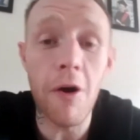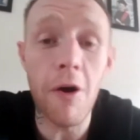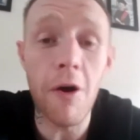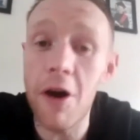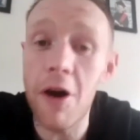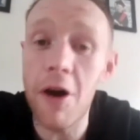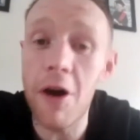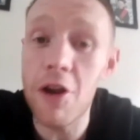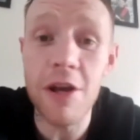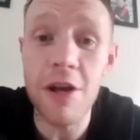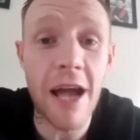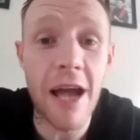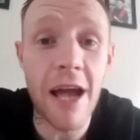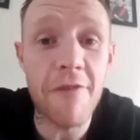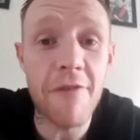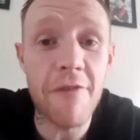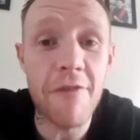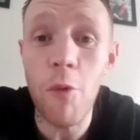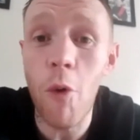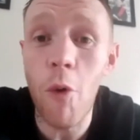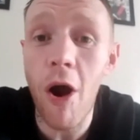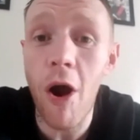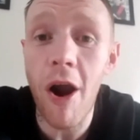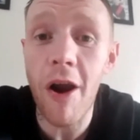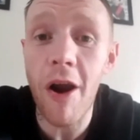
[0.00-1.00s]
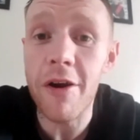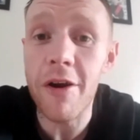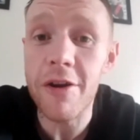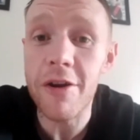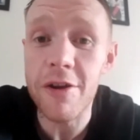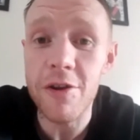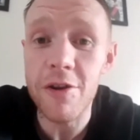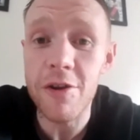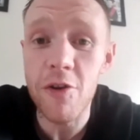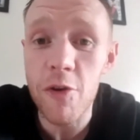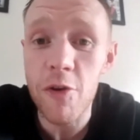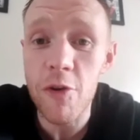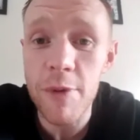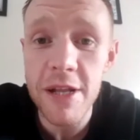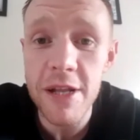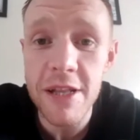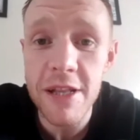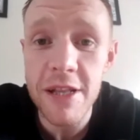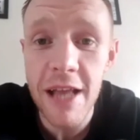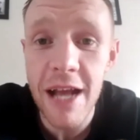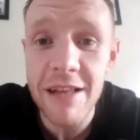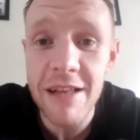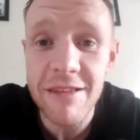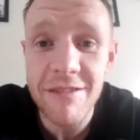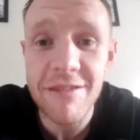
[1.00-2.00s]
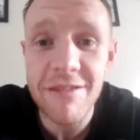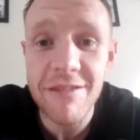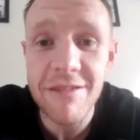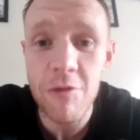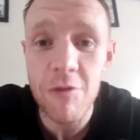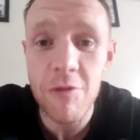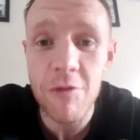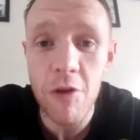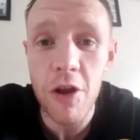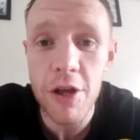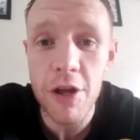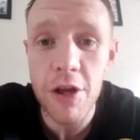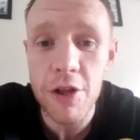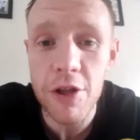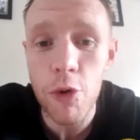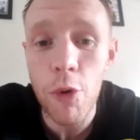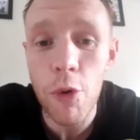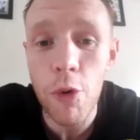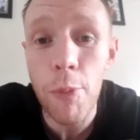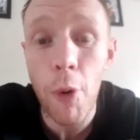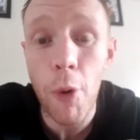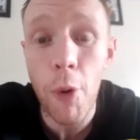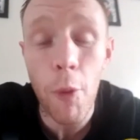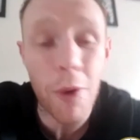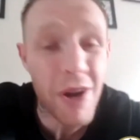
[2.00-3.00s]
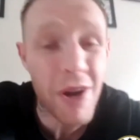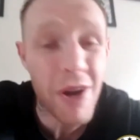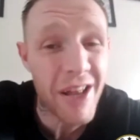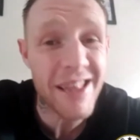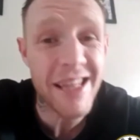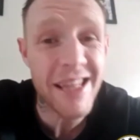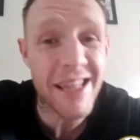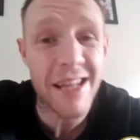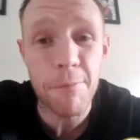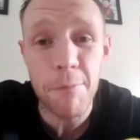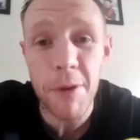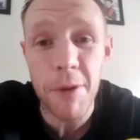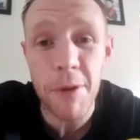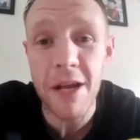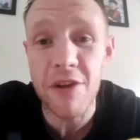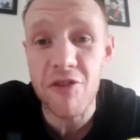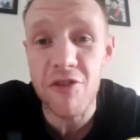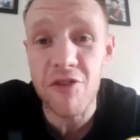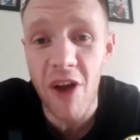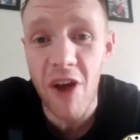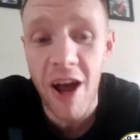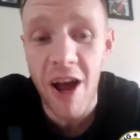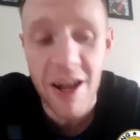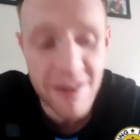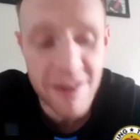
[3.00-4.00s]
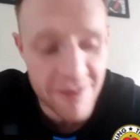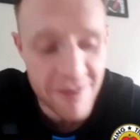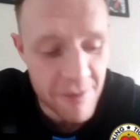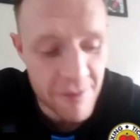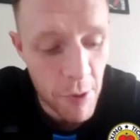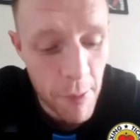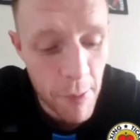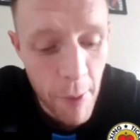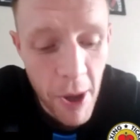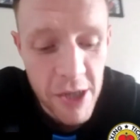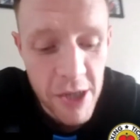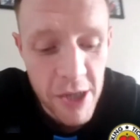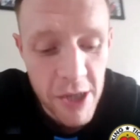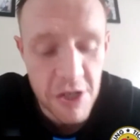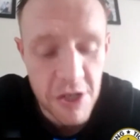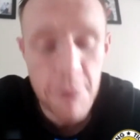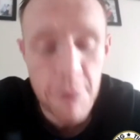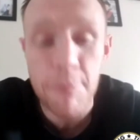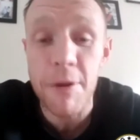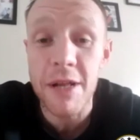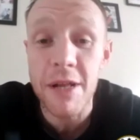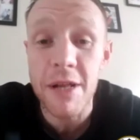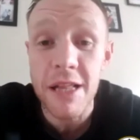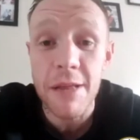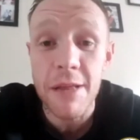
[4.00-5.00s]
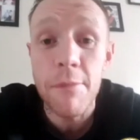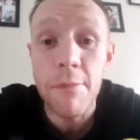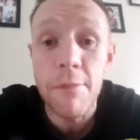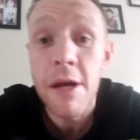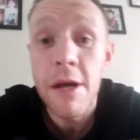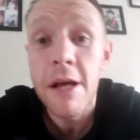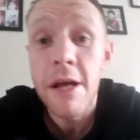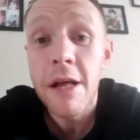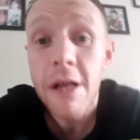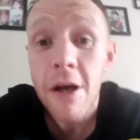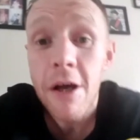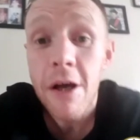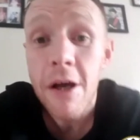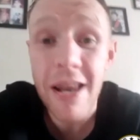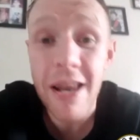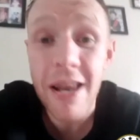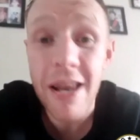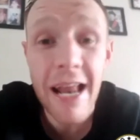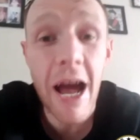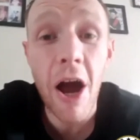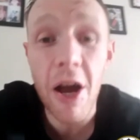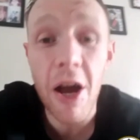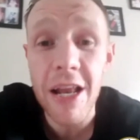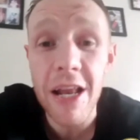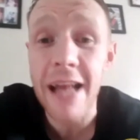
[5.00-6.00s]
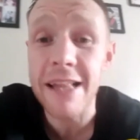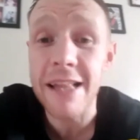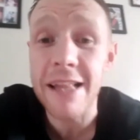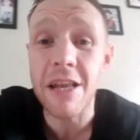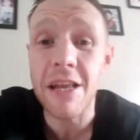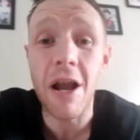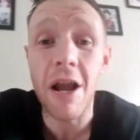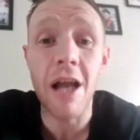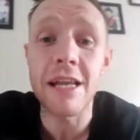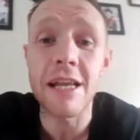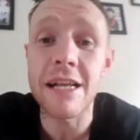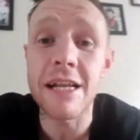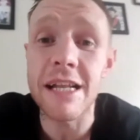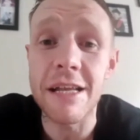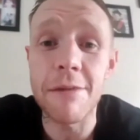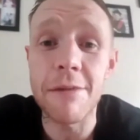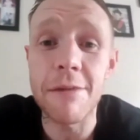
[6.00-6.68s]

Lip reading: I like having a war, you know what I mean? That's what I like doing. But when I did pick shots in my box and I picked him, I landed all the clean